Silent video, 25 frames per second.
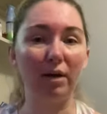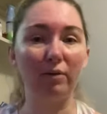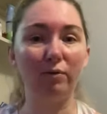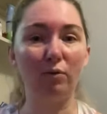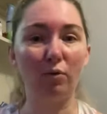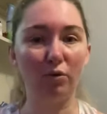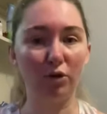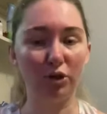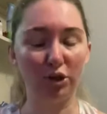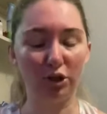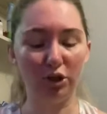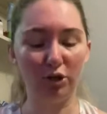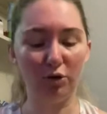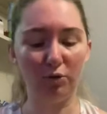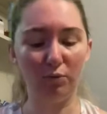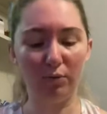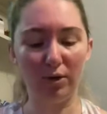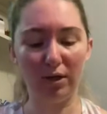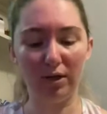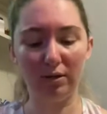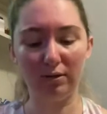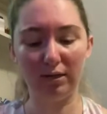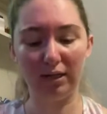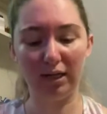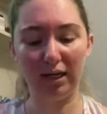of course you
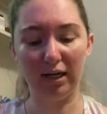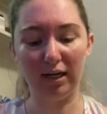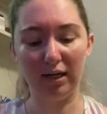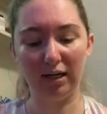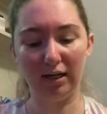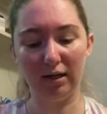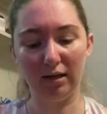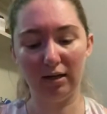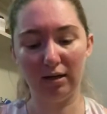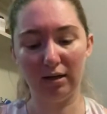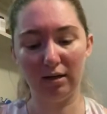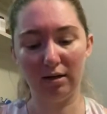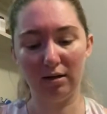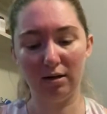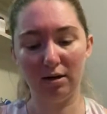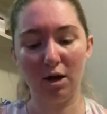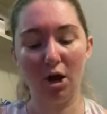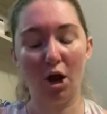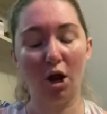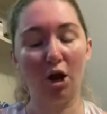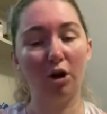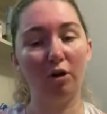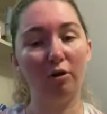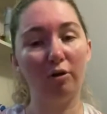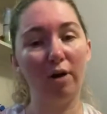will need
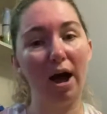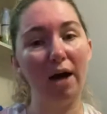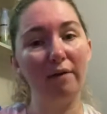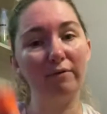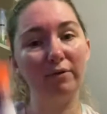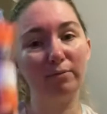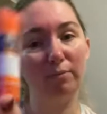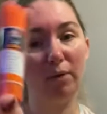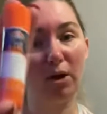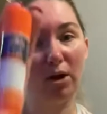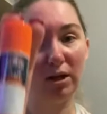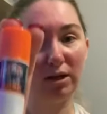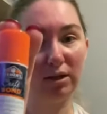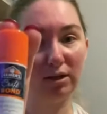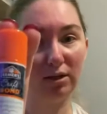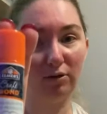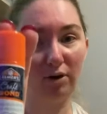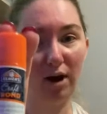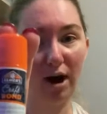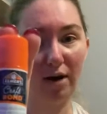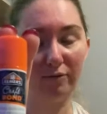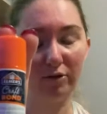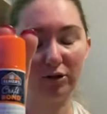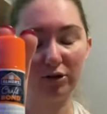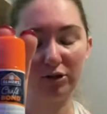Craft Bond
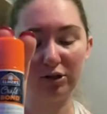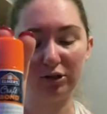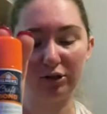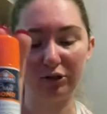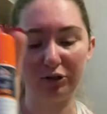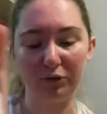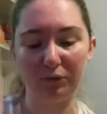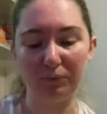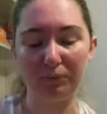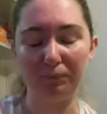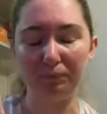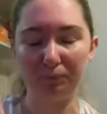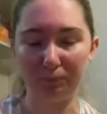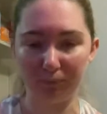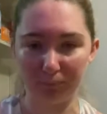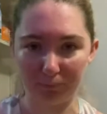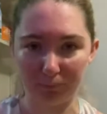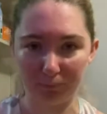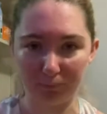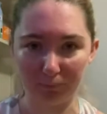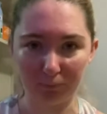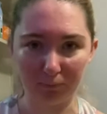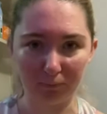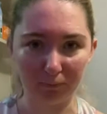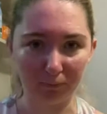crafter's glue.
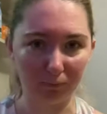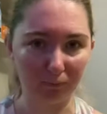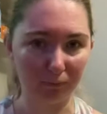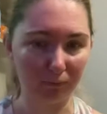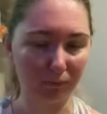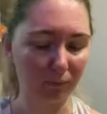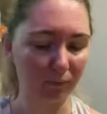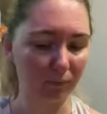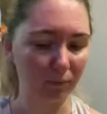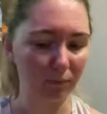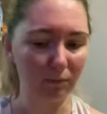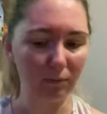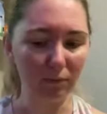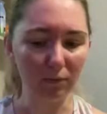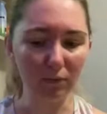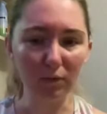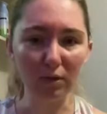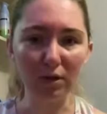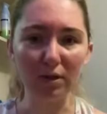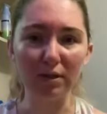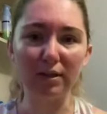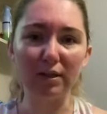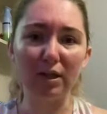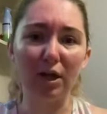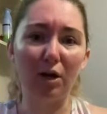
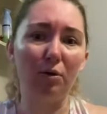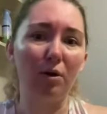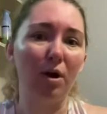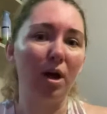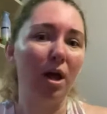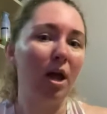So